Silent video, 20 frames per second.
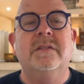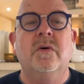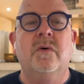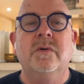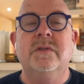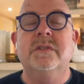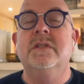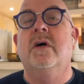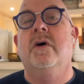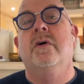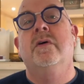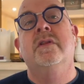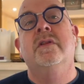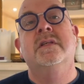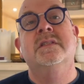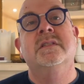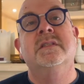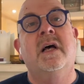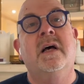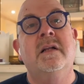He's also the
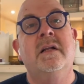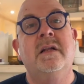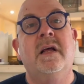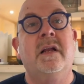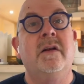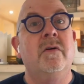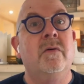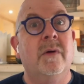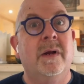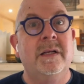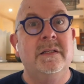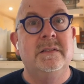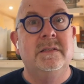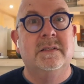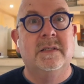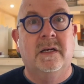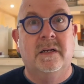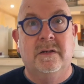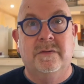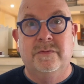son and
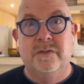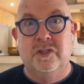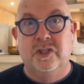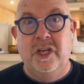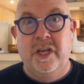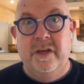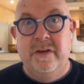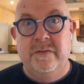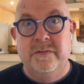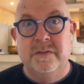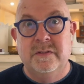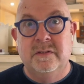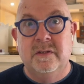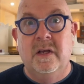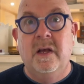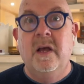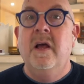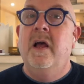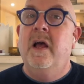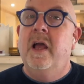grandson of chefs,
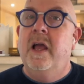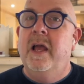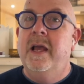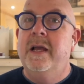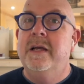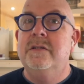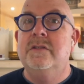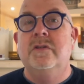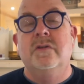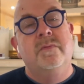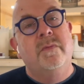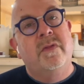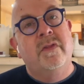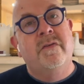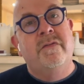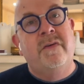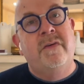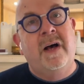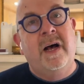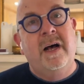and
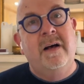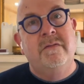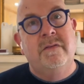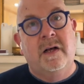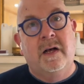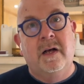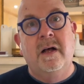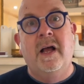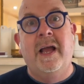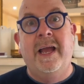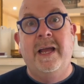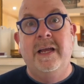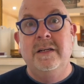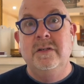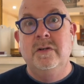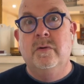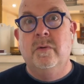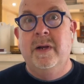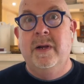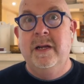the father
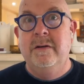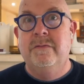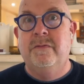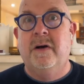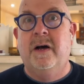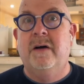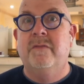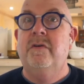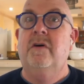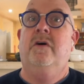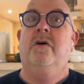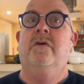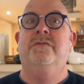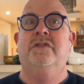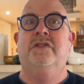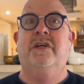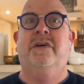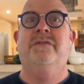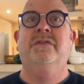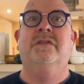and grandfather of
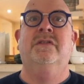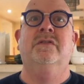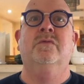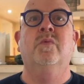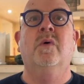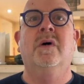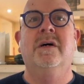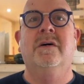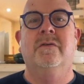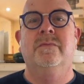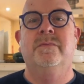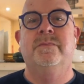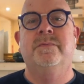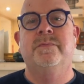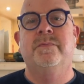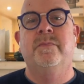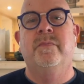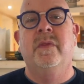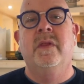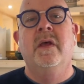chefs as well.
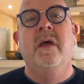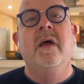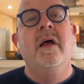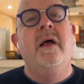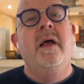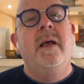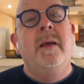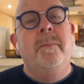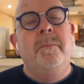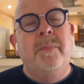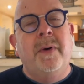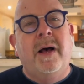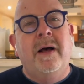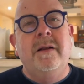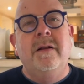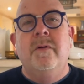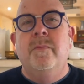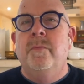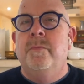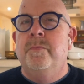
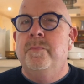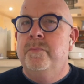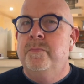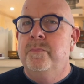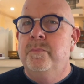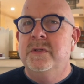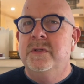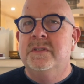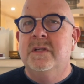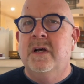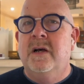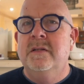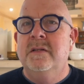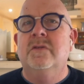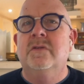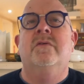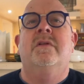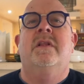But Besides